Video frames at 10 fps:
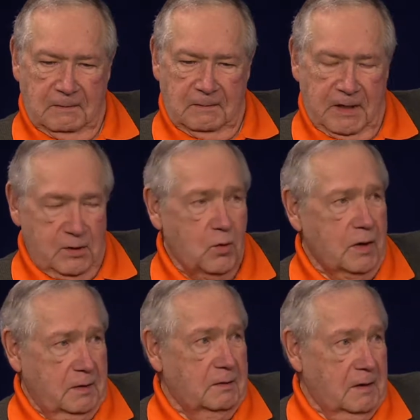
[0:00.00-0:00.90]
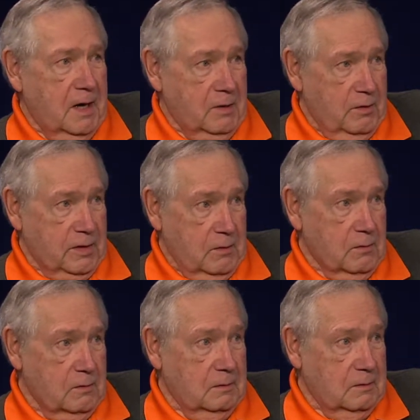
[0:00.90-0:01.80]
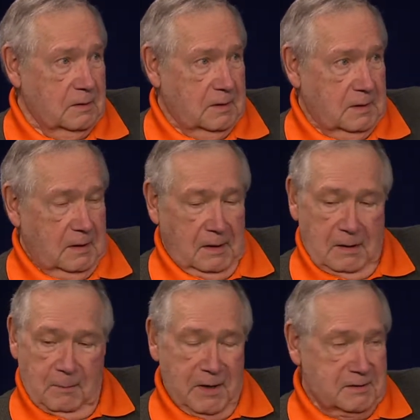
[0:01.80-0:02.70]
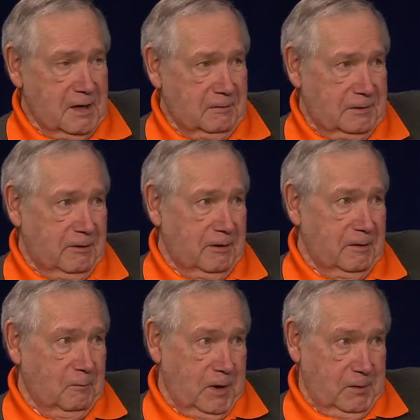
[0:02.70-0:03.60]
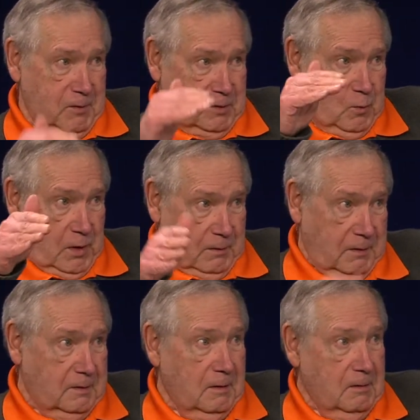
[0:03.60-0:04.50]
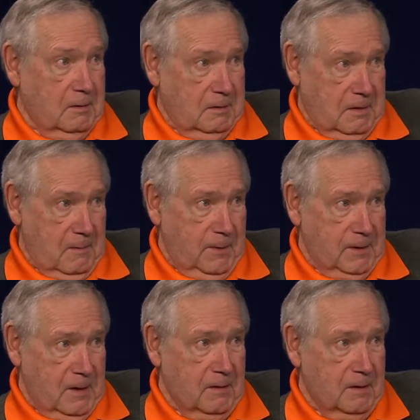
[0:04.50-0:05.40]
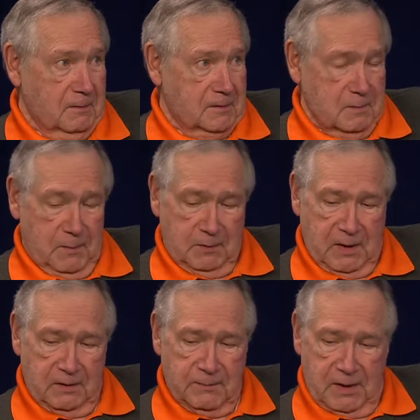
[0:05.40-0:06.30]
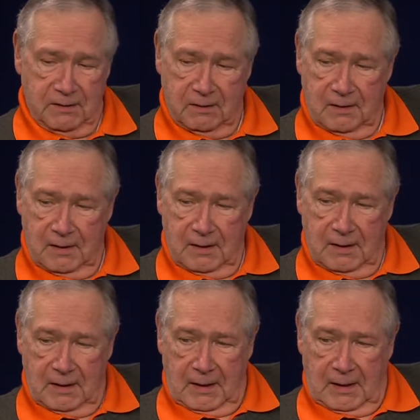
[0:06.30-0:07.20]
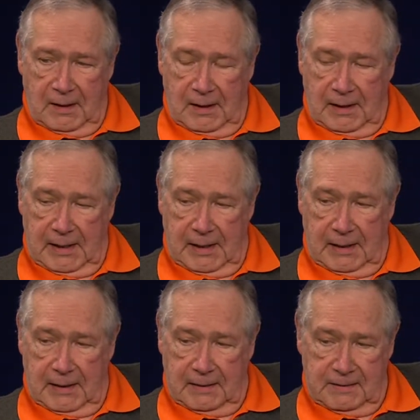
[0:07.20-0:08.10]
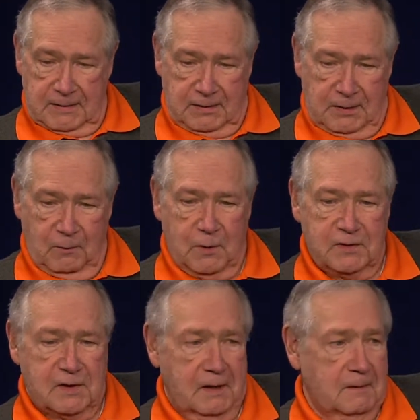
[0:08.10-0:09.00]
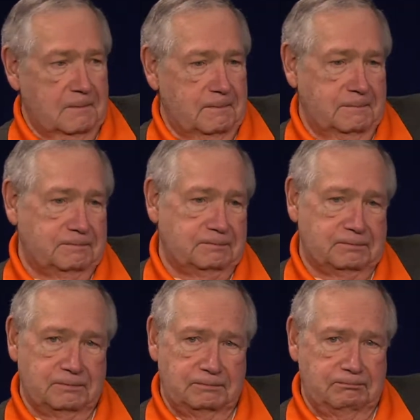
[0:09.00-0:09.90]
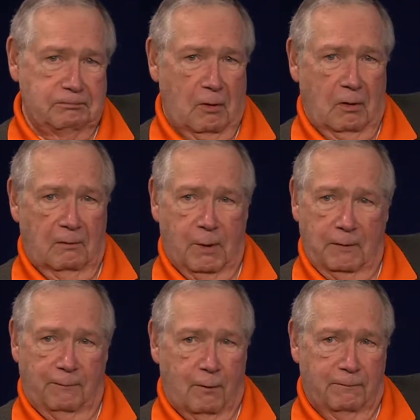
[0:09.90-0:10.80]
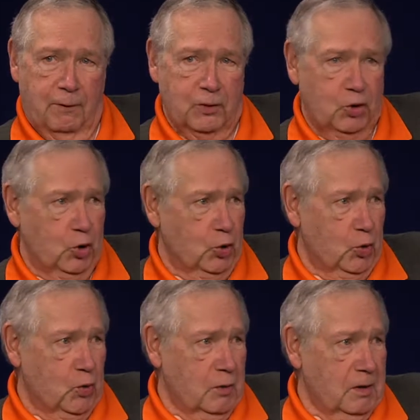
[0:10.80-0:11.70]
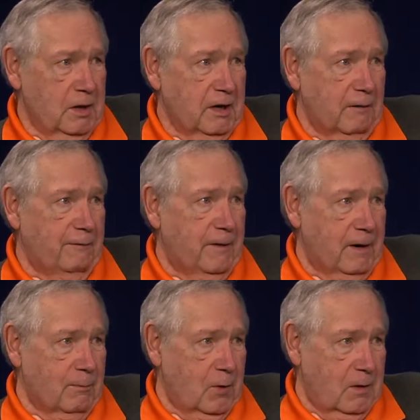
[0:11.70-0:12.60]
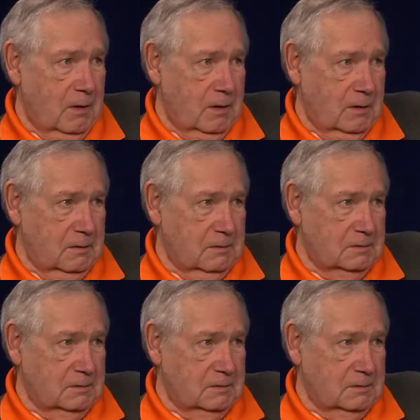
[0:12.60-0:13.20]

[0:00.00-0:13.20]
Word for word: they do it. I know they do. I know. My secretary, when I used to work at the company down there, was a sales manager. A uh, she was uh, all about four foot two and a fireball.